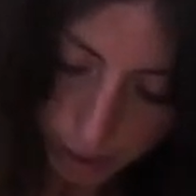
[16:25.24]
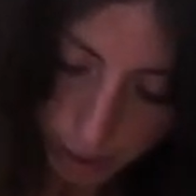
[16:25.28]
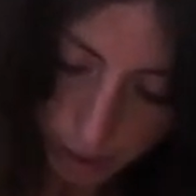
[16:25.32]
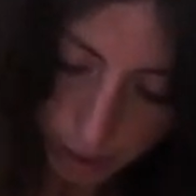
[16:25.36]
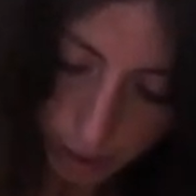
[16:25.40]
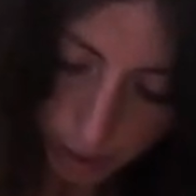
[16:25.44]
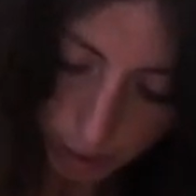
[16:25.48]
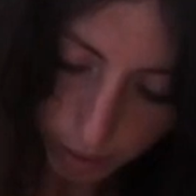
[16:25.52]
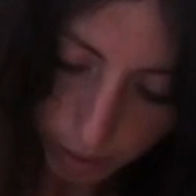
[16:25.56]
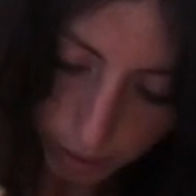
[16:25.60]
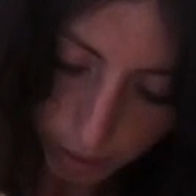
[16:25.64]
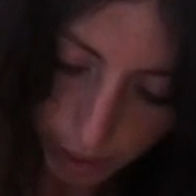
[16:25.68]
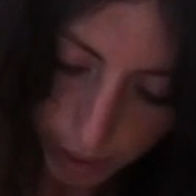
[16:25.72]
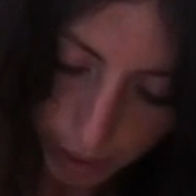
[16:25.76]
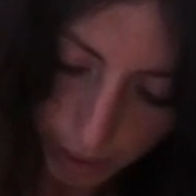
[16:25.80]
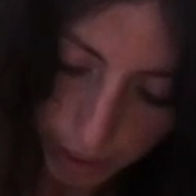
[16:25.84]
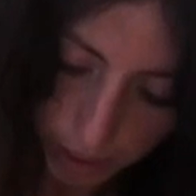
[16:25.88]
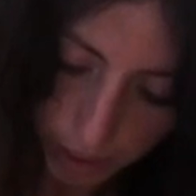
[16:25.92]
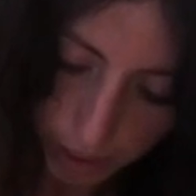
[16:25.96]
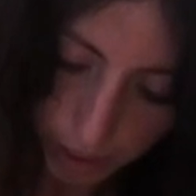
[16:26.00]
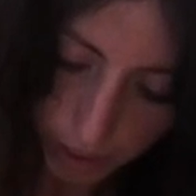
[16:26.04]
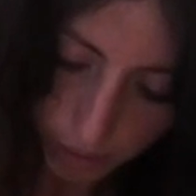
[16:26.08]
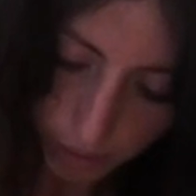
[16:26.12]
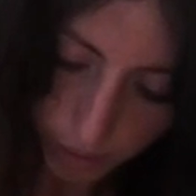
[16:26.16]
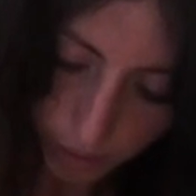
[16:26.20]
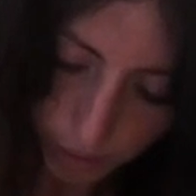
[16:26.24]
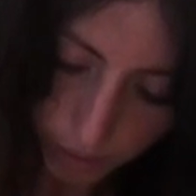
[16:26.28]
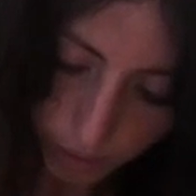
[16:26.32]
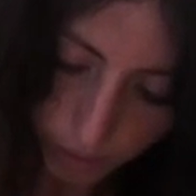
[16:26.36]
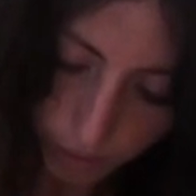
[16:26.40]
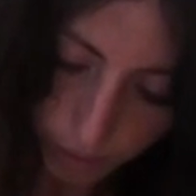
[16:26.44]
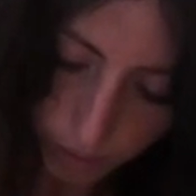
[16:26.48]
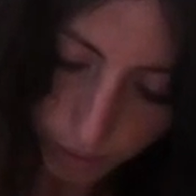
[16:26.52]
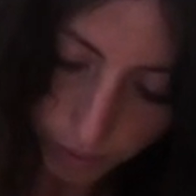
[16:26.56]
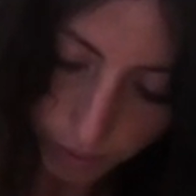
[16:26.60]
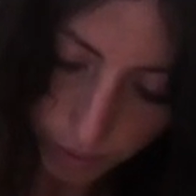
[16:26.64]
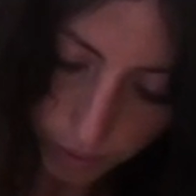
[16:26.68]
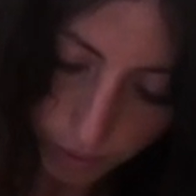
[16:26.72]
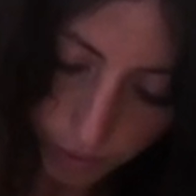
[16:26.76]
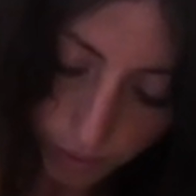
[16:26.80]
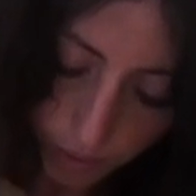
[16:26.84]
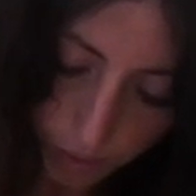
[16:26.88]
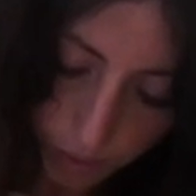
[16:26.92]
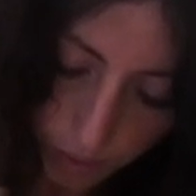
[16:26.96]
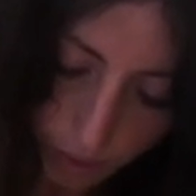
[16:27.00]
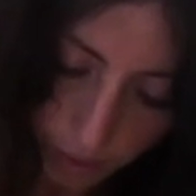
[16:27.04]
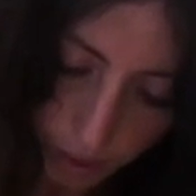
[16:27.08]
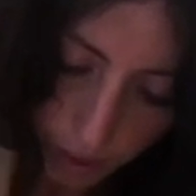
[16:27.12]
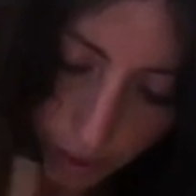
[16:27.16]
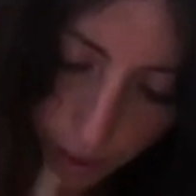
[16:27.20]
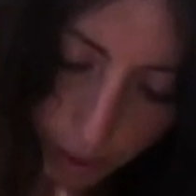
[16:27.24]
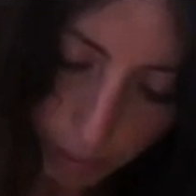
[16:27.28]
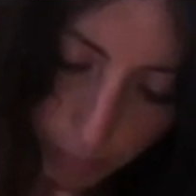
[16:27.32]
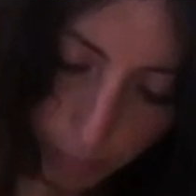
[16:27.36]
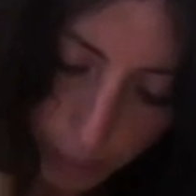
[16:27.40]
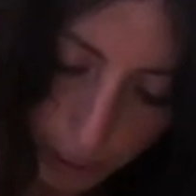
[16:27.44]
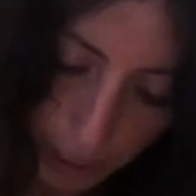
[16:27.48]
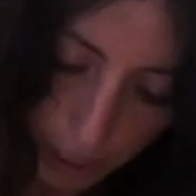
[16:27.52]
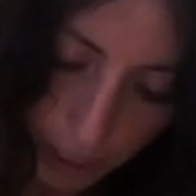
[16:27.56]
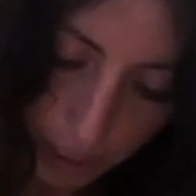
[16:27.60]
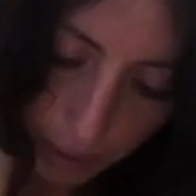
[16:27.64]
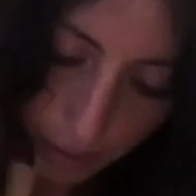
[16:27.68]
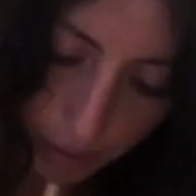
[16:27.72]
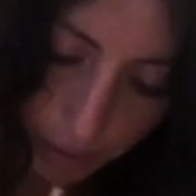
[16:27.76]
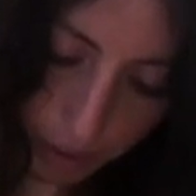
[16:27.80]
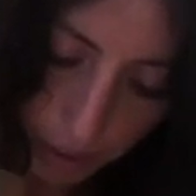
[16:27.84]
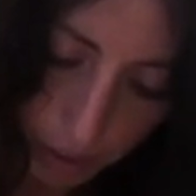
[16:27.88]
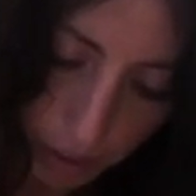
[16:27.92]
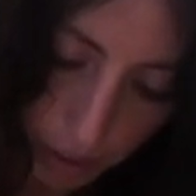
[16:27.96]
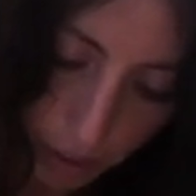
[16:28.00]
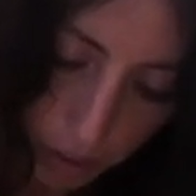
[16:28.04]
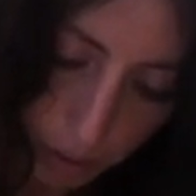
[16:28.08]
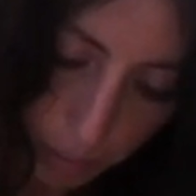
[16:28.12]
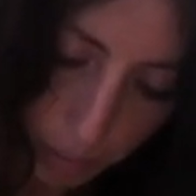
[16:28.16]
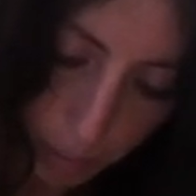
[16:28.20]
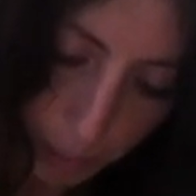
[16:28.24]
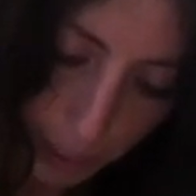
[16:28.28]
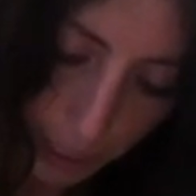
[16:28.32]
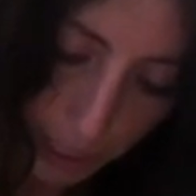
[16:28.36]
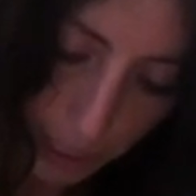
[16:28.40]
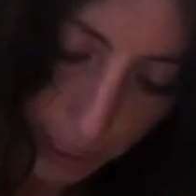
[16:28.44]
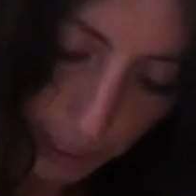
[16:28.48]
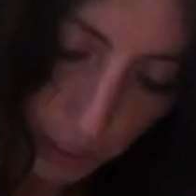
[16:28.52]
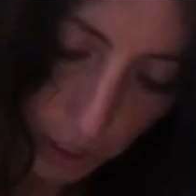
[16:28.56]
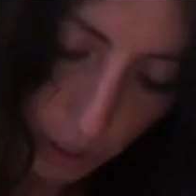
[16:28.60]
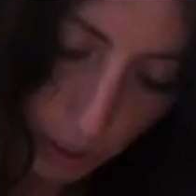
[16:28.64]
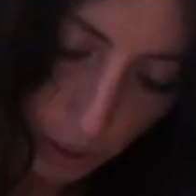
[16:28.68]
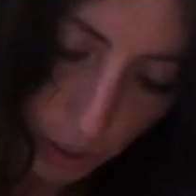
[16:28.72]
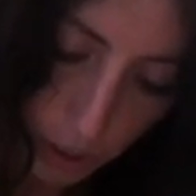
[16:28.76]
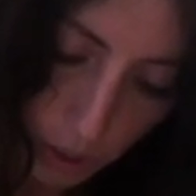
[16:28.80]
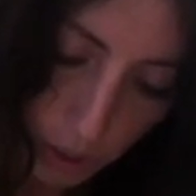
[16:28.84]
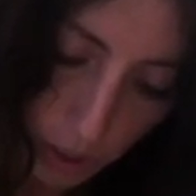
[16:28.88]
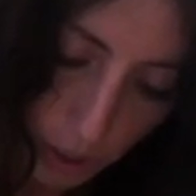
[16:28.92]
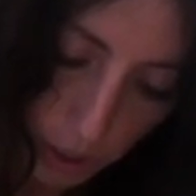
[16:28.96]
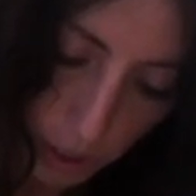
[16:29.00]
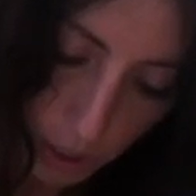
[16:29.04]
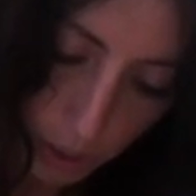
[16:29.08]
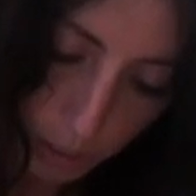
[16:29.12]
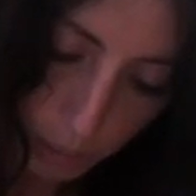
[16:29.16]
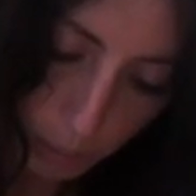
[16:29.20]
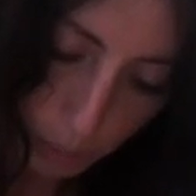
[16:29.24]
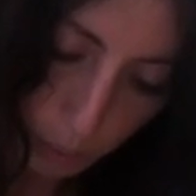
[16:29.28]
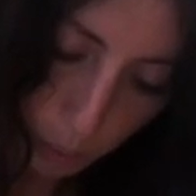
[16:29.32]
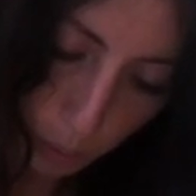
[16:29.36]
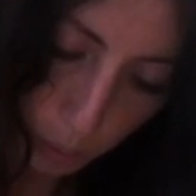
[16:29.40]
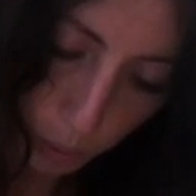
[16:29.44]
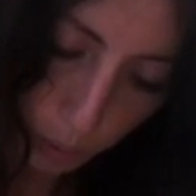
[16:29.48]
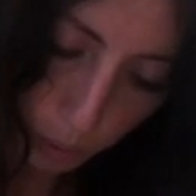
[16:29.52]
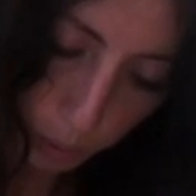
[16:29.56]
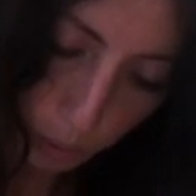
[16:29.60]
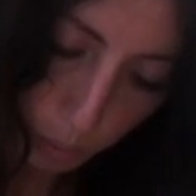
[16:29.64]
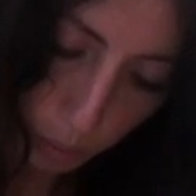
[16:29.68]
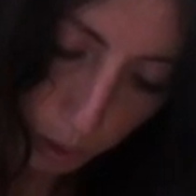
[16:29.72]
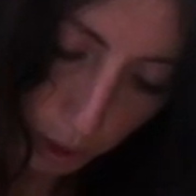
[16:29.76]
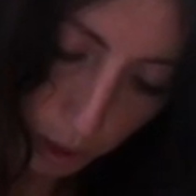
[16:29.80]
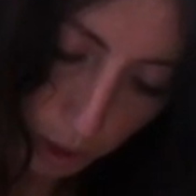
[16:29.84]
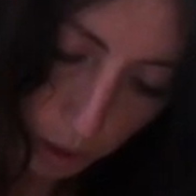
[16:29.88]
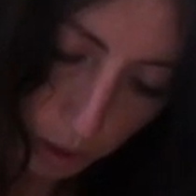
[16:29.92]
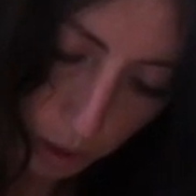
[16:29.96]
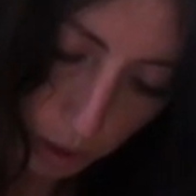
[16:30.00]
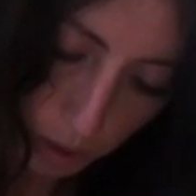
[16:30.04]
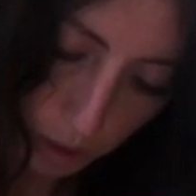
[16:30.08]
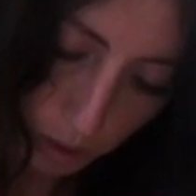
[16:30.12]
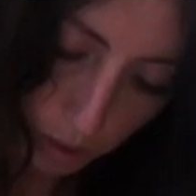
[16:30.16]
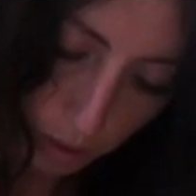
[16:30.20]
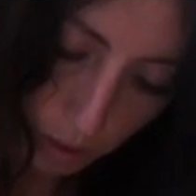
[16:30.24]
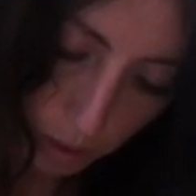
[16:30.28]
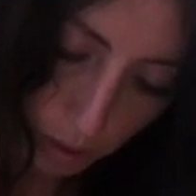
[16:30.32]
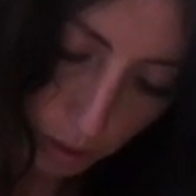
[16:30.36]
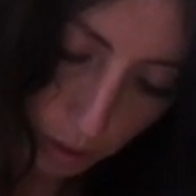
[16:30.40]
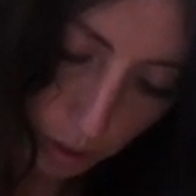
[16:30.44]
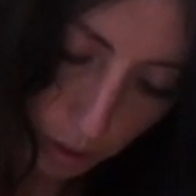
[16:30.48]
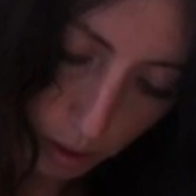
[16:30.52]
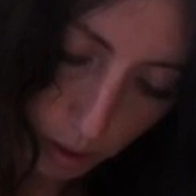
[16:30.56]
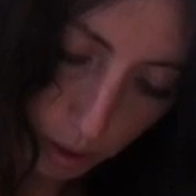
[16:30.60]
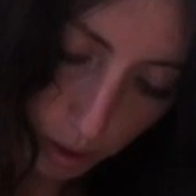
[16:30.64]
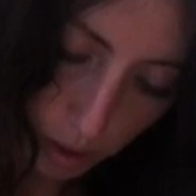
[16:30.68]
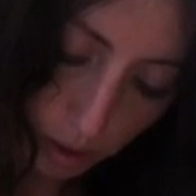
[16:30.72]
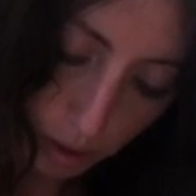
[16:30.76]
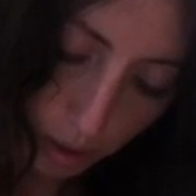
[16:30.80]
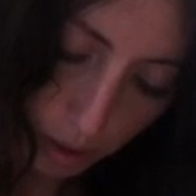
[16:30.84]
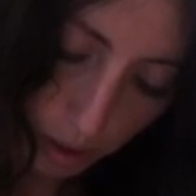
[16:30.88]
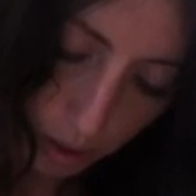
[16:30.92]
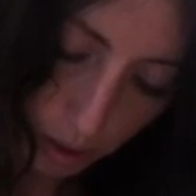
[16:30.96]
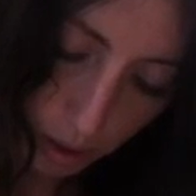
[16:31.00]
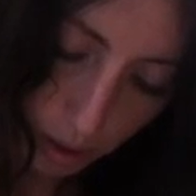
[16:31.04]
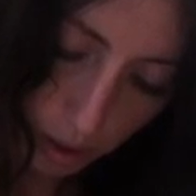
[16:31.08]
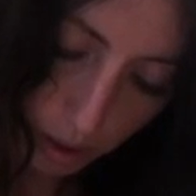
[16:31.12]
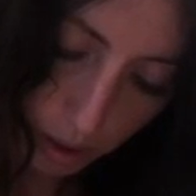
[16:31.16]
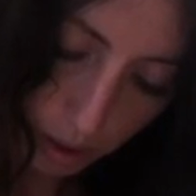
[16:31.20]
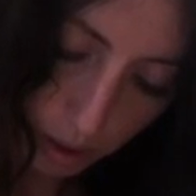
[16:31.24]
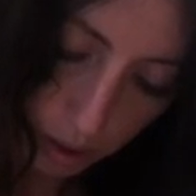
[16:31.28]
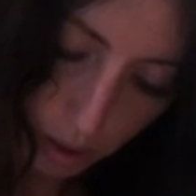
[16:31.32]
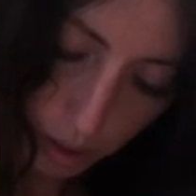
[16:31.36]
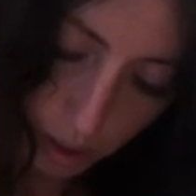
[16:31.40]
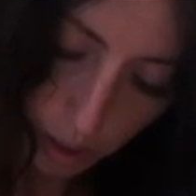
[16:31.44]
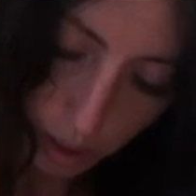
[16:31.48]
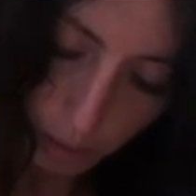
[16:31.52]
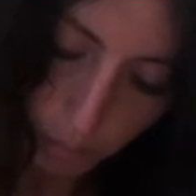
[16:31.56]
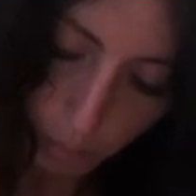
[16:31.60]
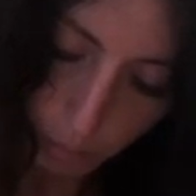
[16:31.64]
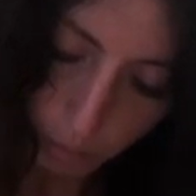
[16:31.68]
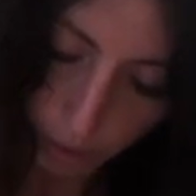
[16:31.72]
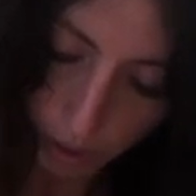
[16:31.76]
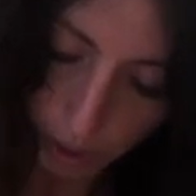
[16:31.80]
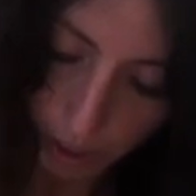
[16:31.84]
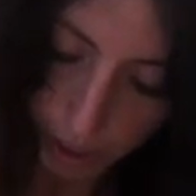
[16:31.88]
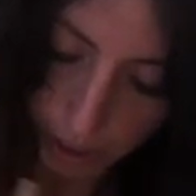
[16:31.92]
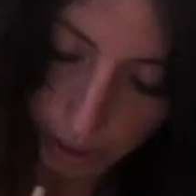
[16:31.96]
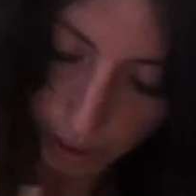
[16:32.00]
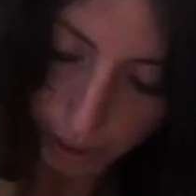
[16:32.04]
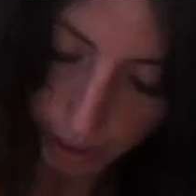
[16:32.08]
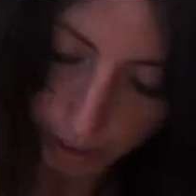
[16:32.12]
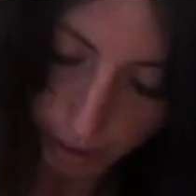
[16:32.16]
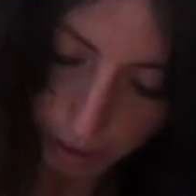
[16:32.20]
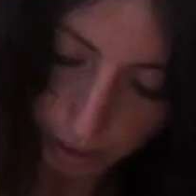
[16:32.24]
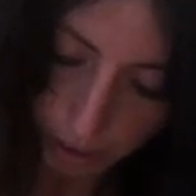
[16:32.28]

In fact, it might even pay to use a smaller brush, I'm finding.